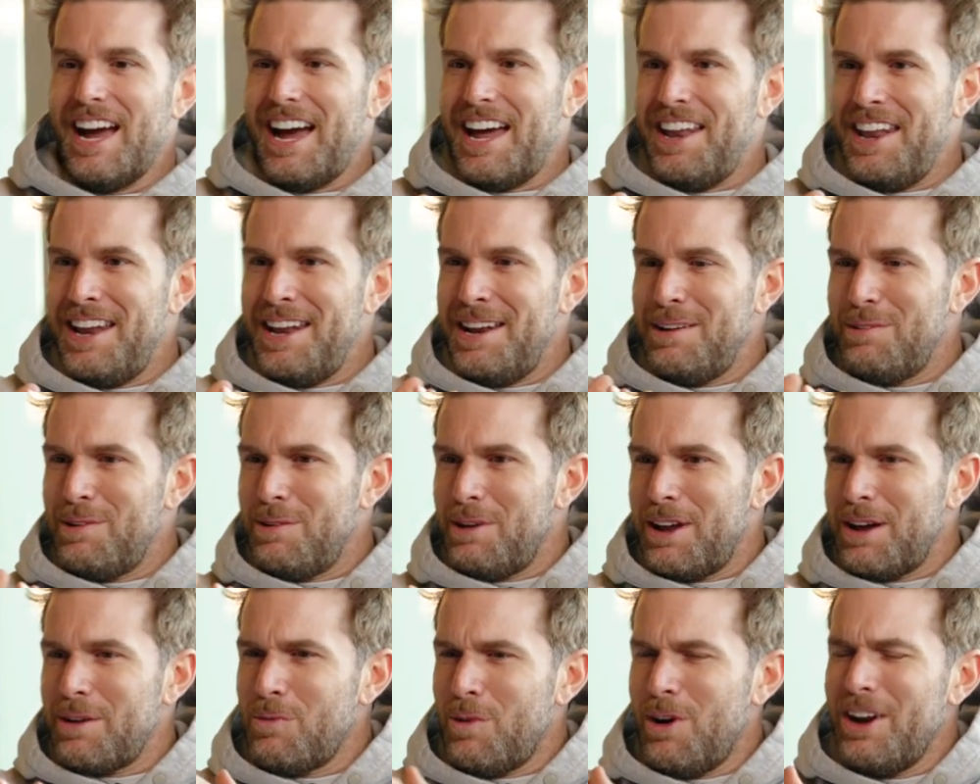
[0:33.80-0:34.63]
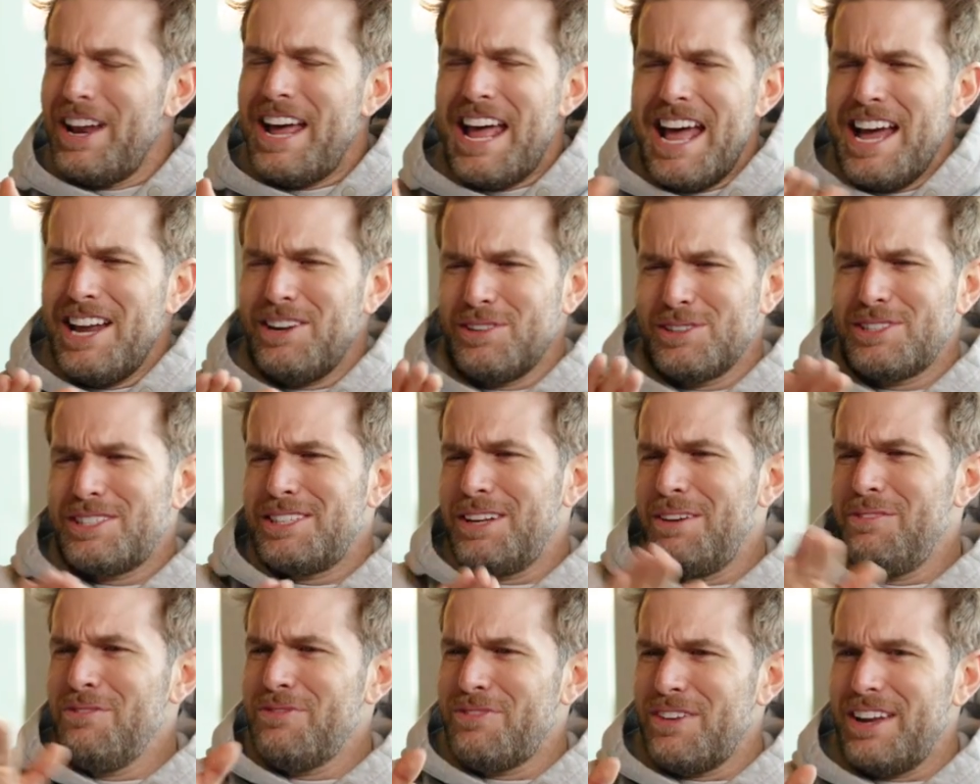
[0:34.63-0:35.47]
and then they were like one ahead or
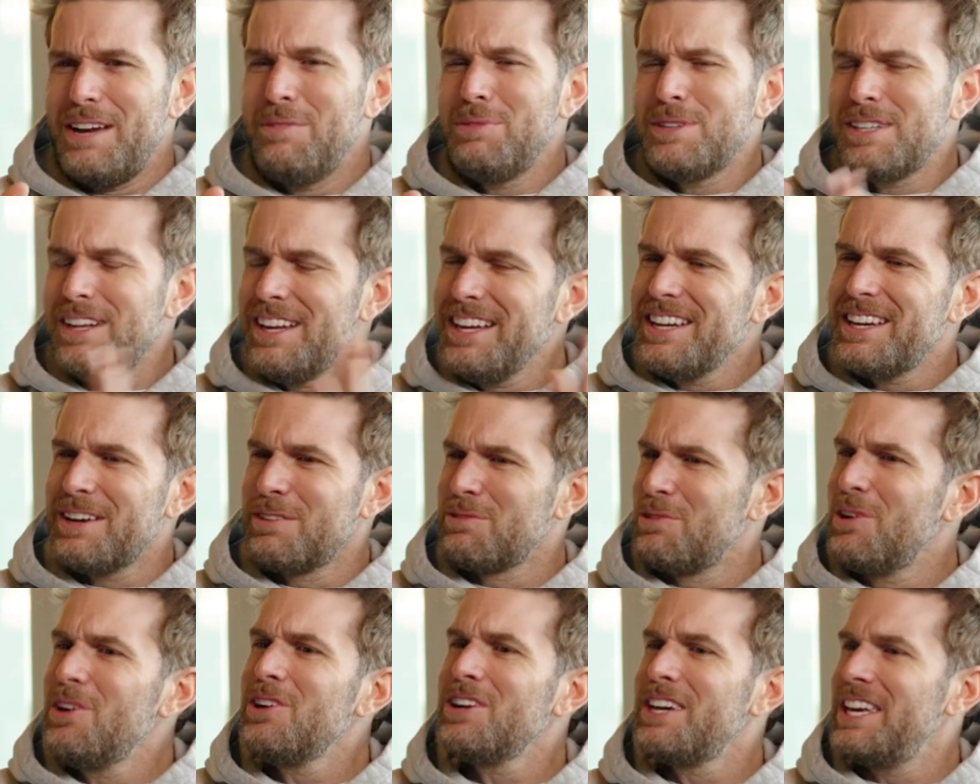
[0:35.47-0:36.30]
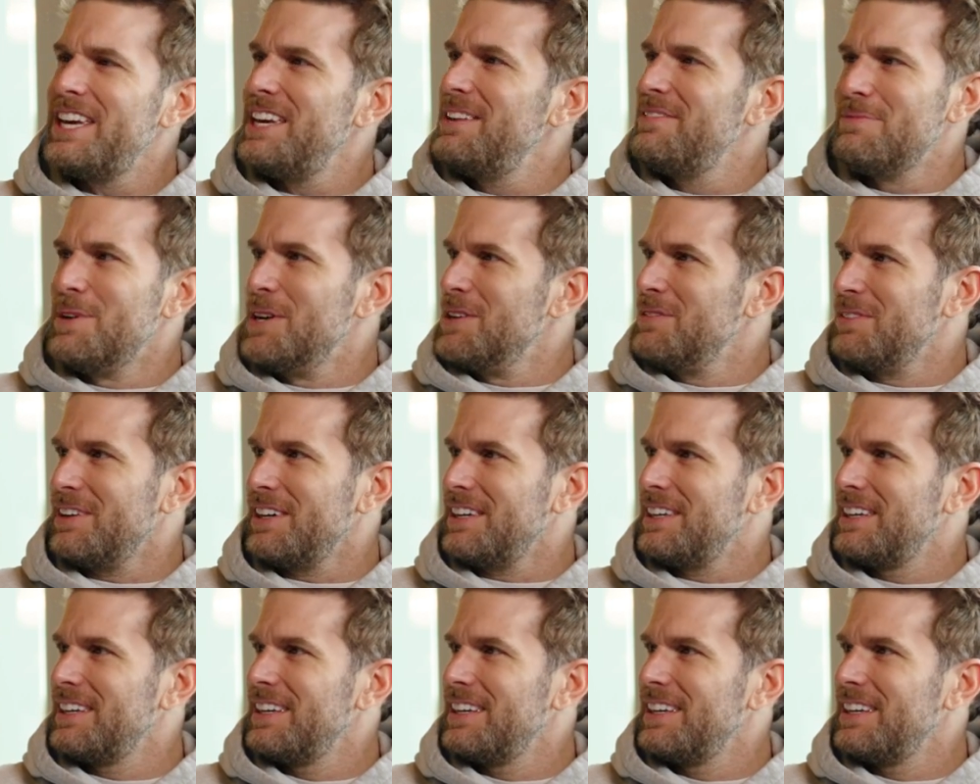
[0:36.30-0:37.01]
something. It was like a Rocky movie.